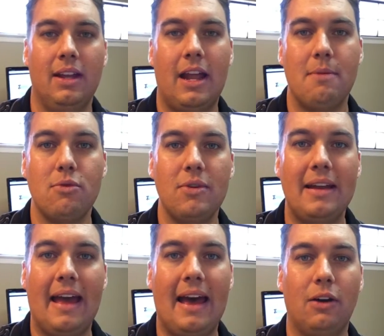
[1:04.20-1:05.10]
Now,
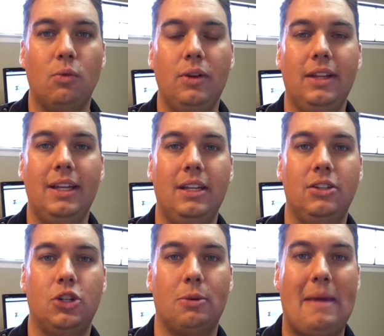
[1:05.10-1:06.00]
Maria had a really
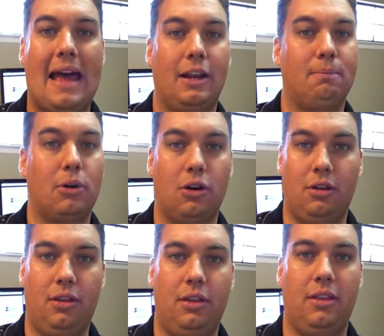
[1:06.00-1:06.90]
traumatic
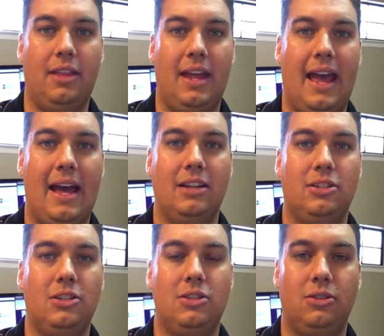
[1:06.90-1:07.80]
birth. They had
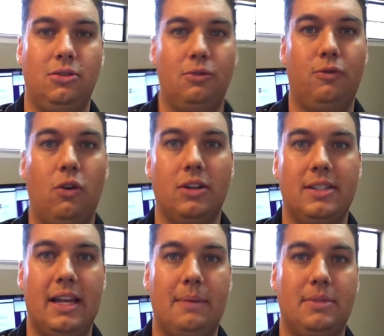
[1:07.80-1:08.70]
to do
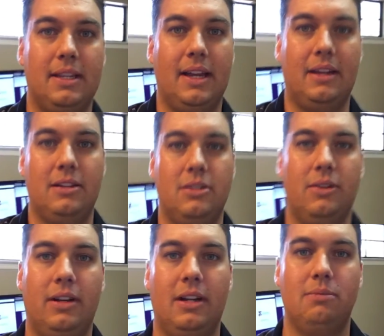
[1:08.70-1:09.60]
forceps,
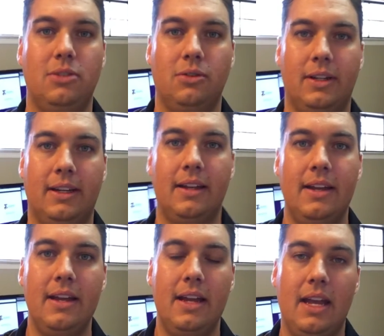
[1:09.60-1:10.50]
ended up doing
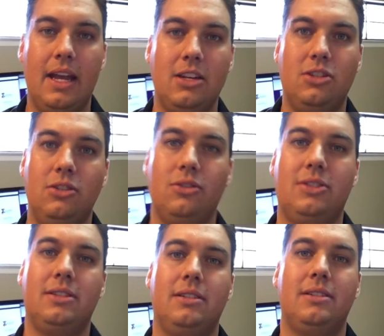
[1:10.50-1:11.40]

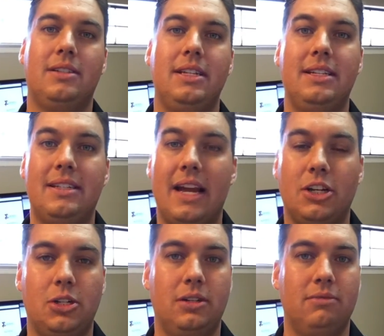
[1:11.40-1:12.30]
induced
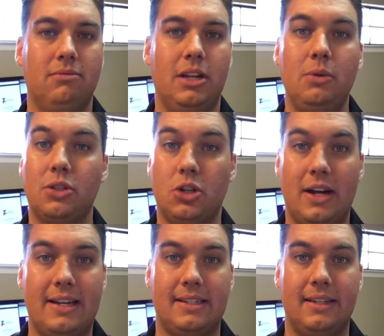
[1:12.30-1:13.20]
C-section. It was
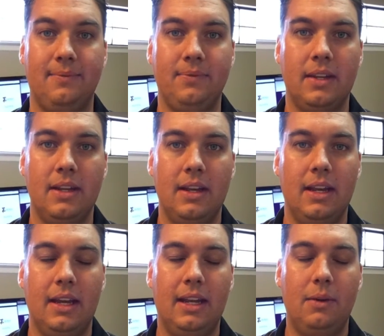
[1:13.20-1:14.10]
crazy.
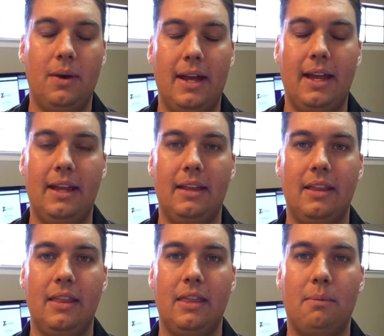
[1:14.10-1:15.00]
Anyway,
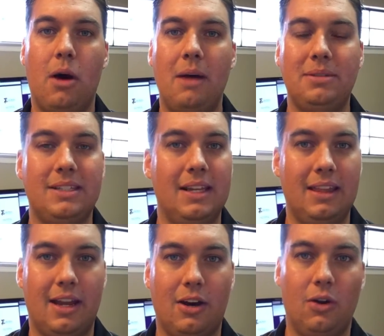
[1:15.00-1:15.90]
the mom's
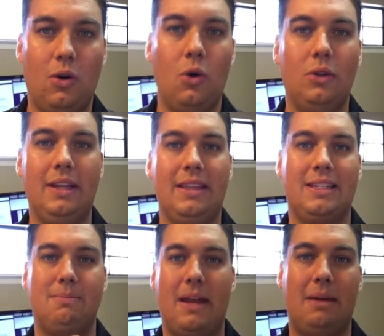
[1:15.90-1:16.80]
sitting there holding
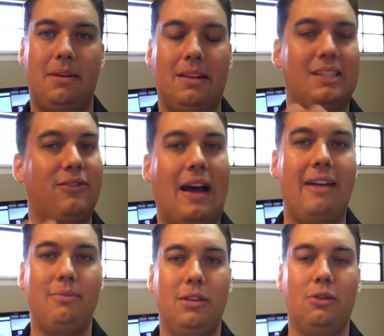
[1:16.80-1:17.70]
this baby, this
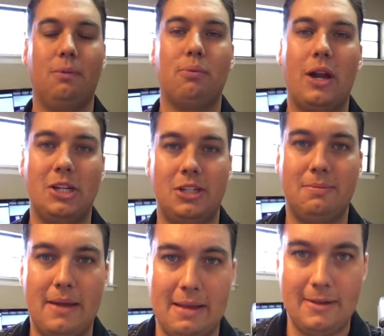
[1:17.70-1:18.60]
5-month-old precious
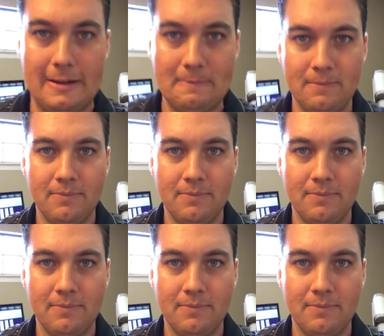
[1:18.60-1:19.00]
baby,